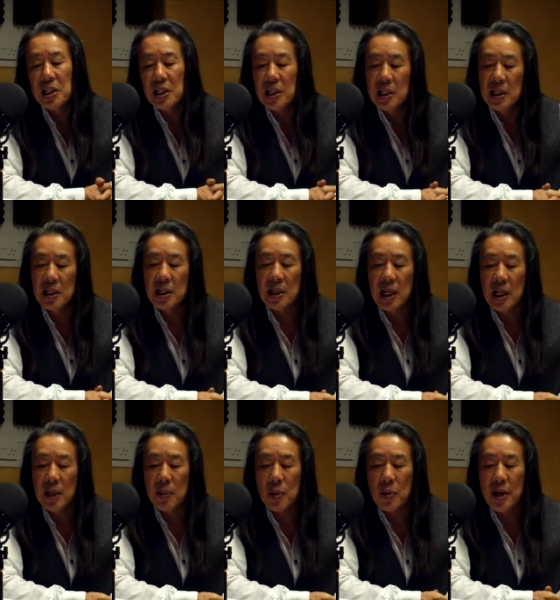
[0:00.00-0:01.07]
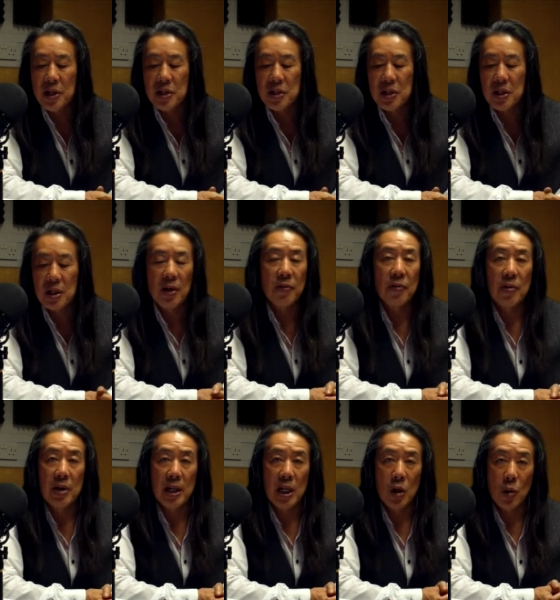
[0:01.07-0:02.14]
in their liberation of
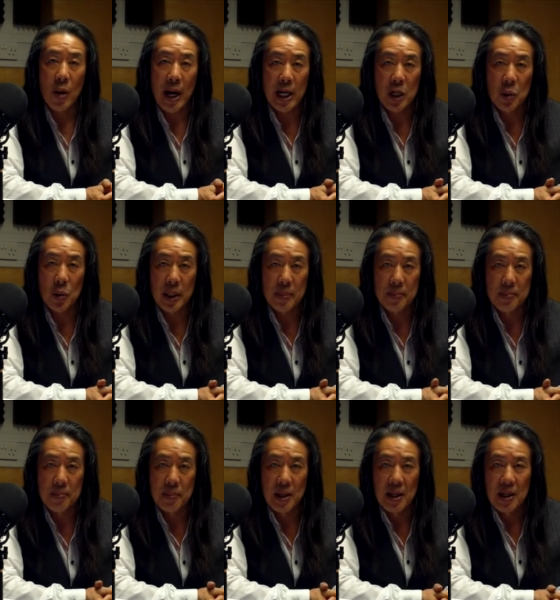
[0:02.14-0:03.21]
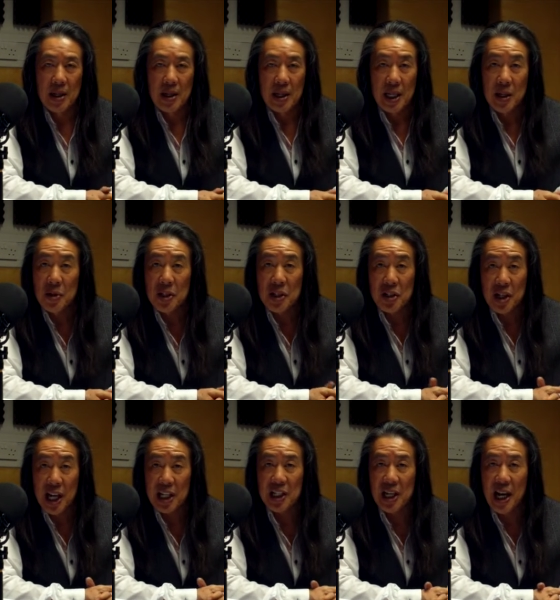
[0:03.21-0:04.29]
Nicaragua. He was
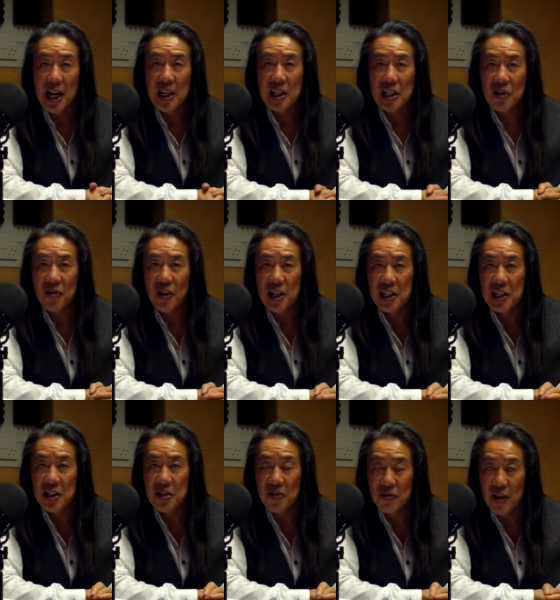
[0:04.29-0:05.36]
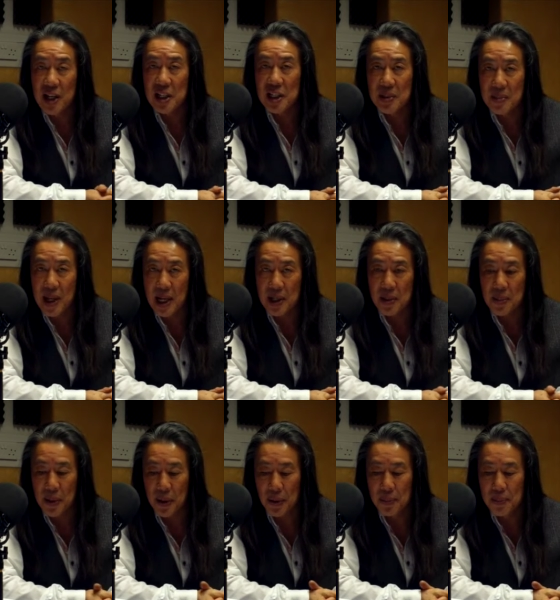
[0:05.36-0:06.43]
chastised face to face by the
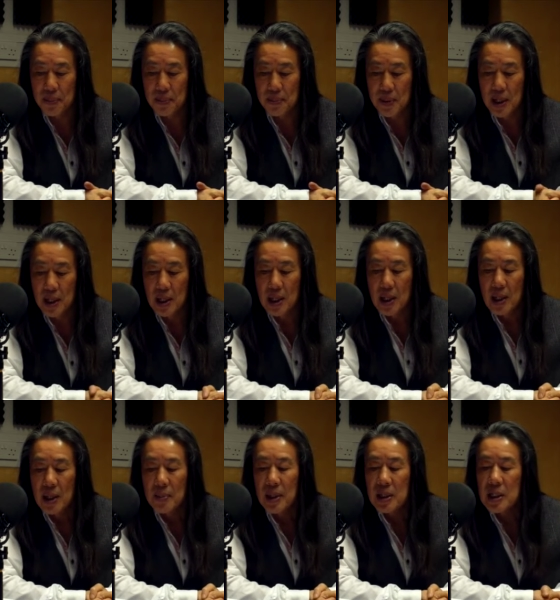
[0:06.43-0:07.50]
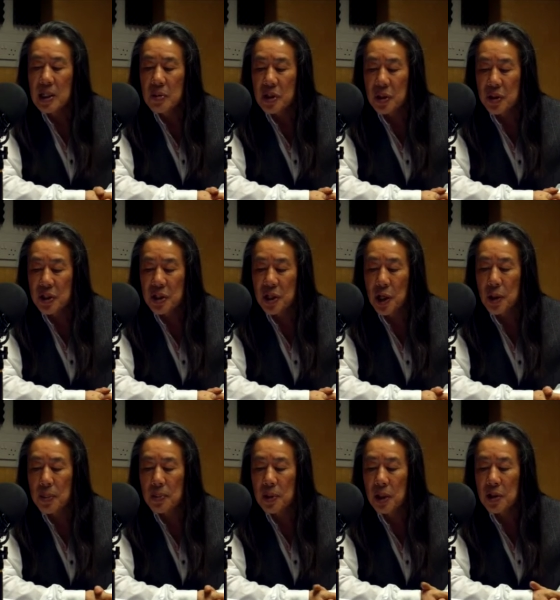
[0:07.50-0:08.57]
Pope, but he was also
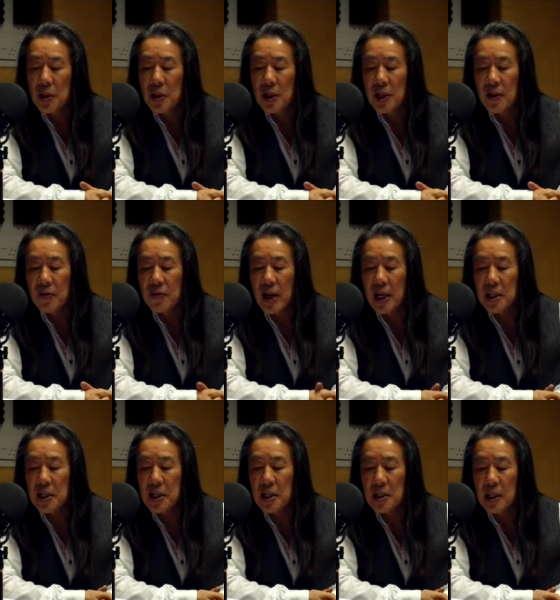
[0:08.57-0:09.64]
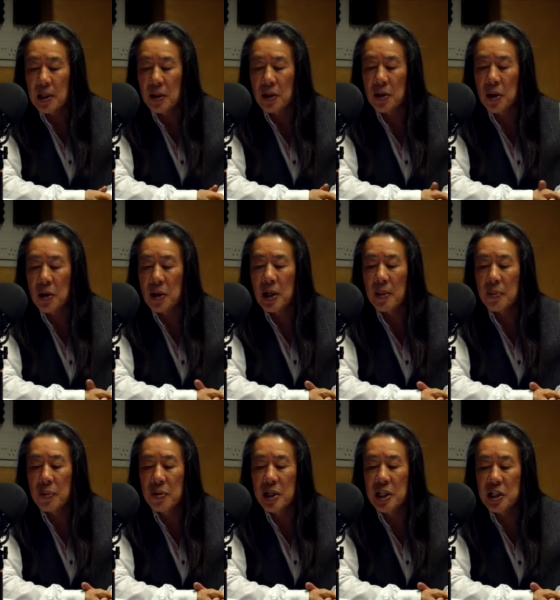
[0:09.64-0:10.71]
not only a fighter and not only a
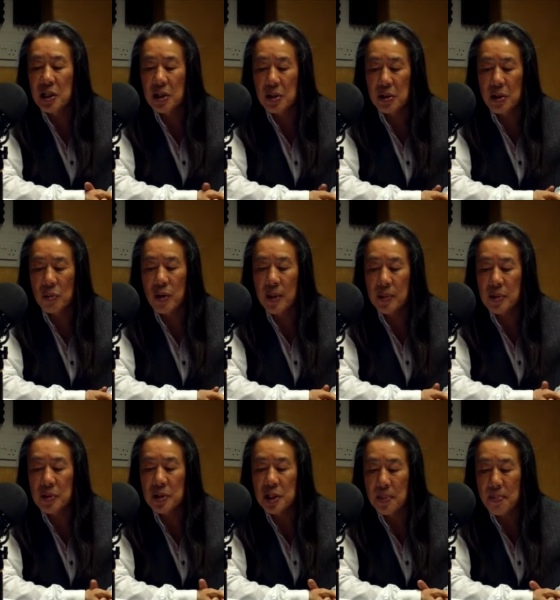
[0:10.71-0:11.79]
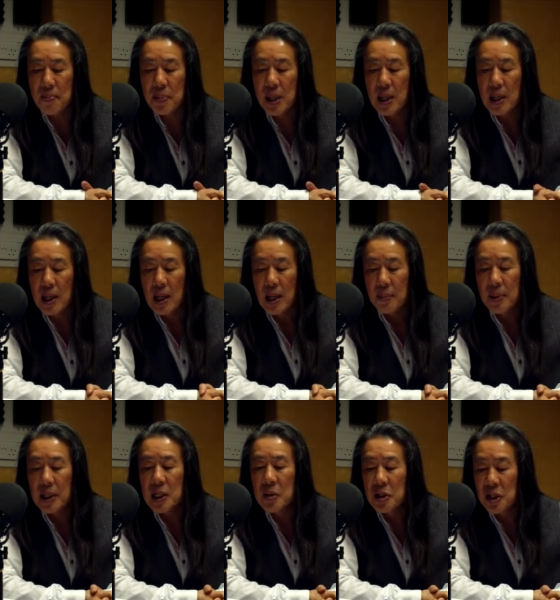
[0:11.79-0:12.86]
priest to the rebels, but
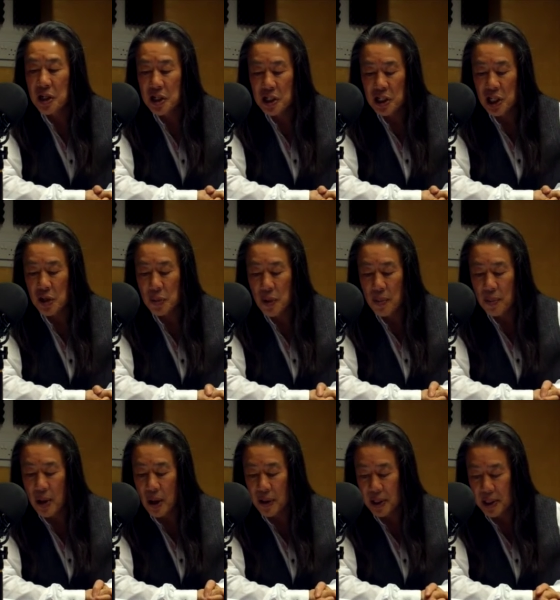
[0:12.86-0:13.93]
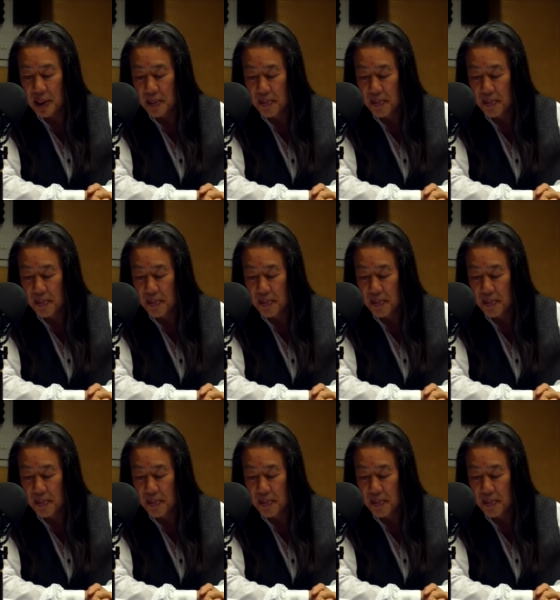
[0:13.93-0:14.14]
he was a considerable poet.